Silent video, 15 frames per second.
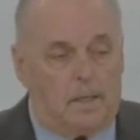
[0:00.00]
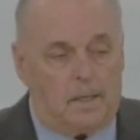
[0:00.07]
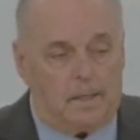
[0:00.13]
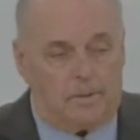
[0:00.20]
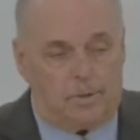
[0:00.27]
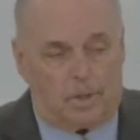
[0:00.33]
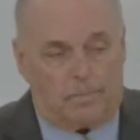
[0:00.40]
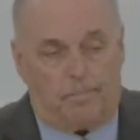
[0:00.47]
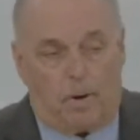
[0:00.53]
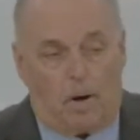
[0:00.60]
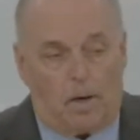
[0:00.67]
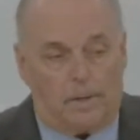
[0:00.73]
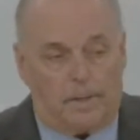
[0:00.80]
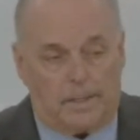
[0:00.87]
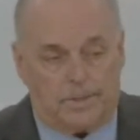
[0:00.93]
took
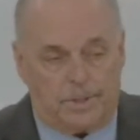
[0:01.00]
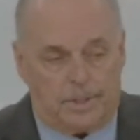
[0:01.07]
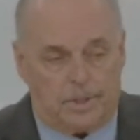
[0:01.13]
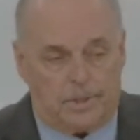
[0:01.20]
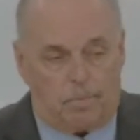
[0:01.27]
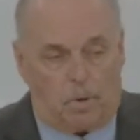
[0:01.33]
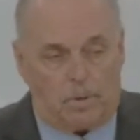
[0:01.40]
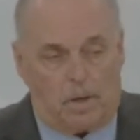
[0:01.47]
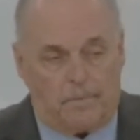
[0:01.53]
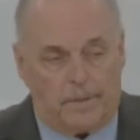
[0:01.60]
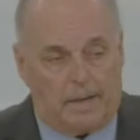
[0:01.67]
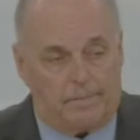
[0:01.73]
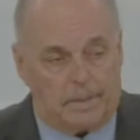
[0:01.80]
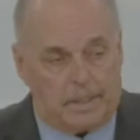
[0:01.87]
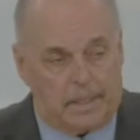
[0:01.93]
part of that, Jesus broke it off,
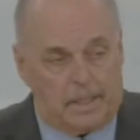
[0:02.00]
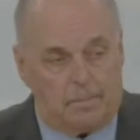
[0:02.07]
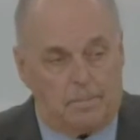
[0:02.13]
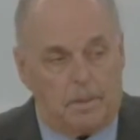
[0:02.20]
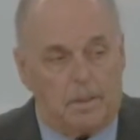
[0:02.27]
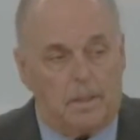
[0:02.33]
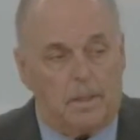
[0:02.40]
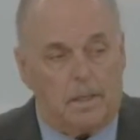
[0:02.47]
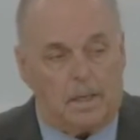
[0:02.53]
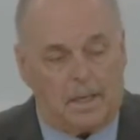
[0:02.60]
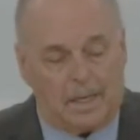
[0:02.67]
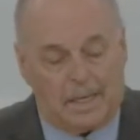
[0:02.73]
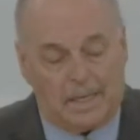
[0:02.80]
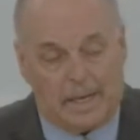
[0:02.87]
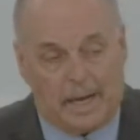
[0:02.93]
gave it to him,
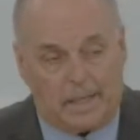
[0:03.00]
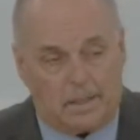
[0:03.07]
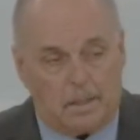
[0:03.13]
he ate it.